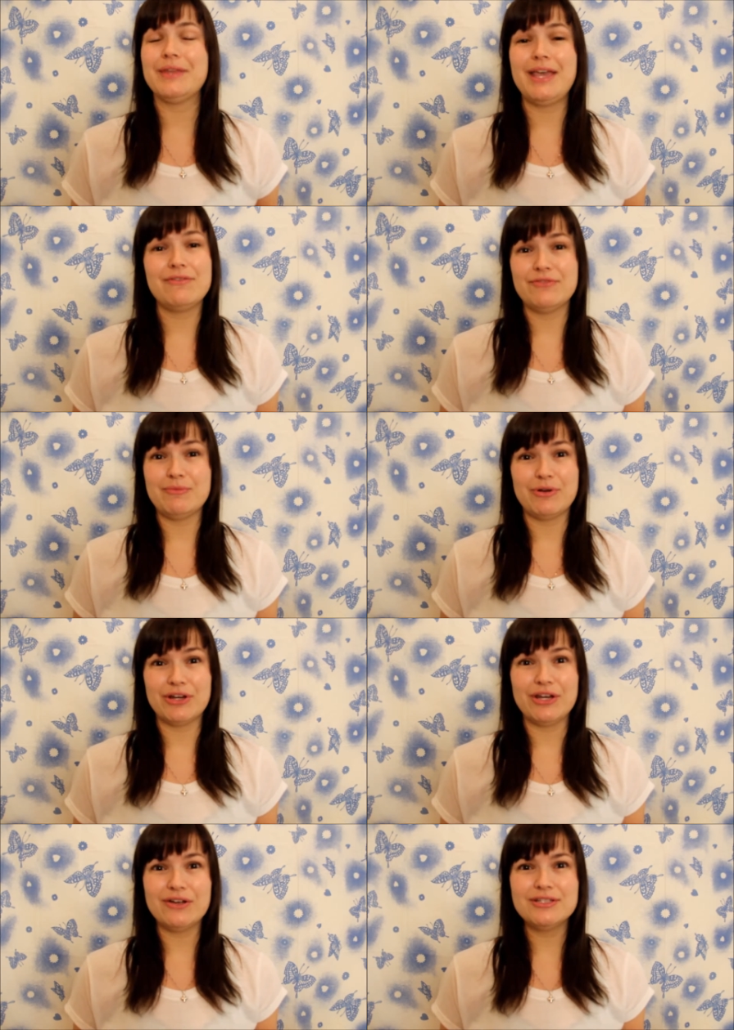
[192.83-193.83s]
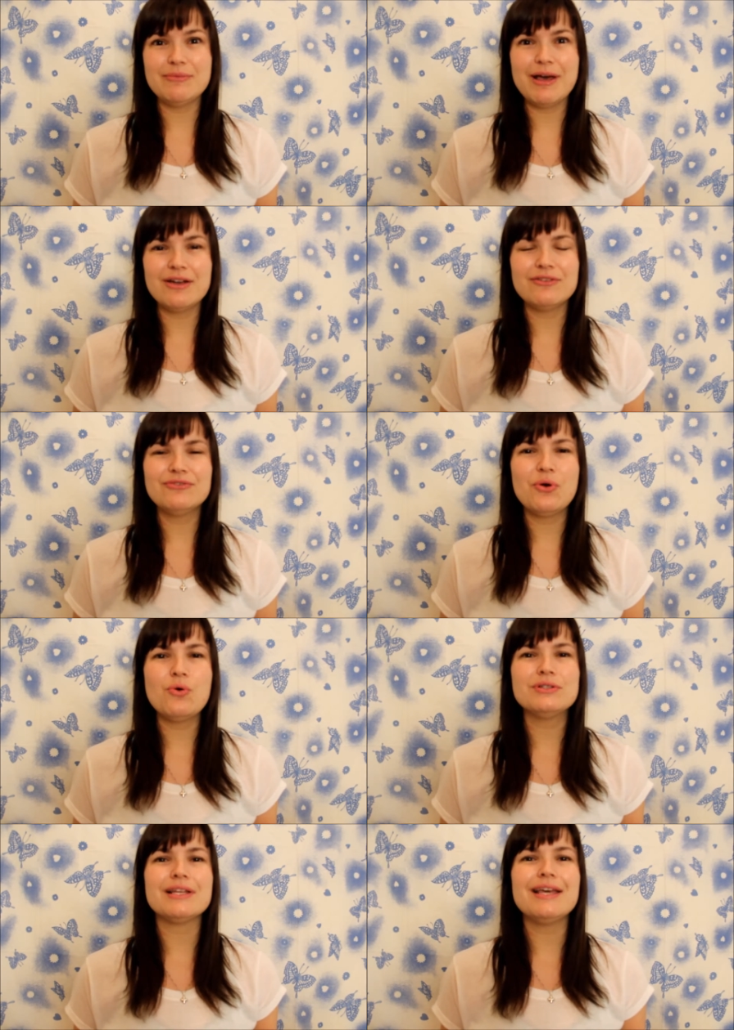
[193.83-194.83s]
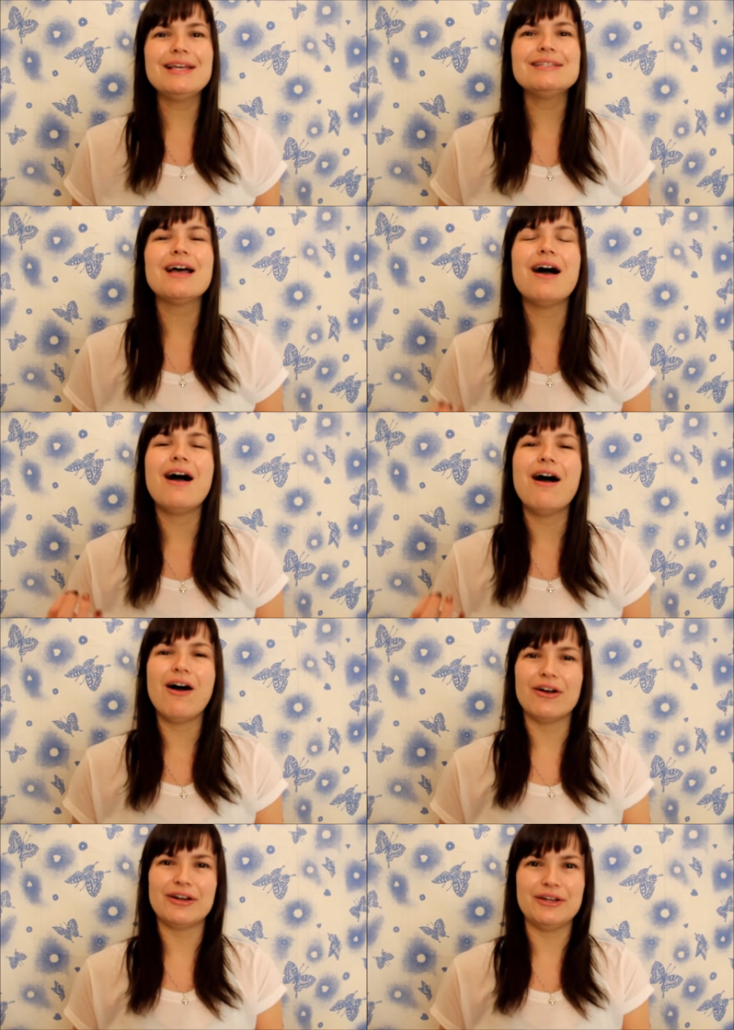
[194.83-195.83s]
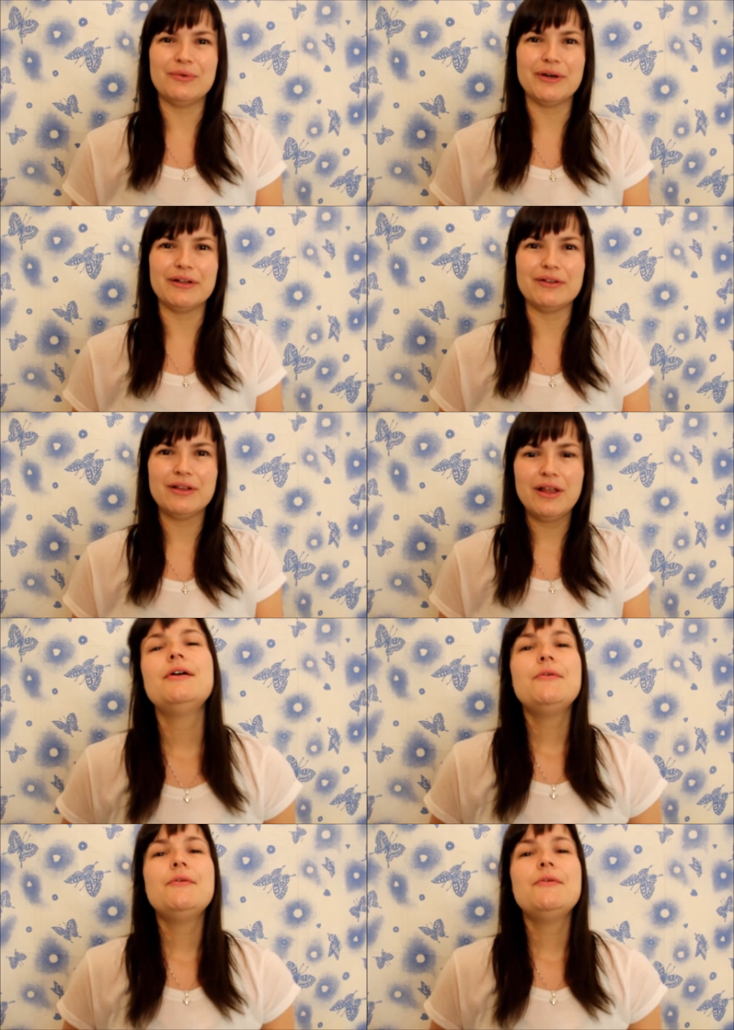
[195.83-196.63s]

everybody knows about, of course, is argan oil.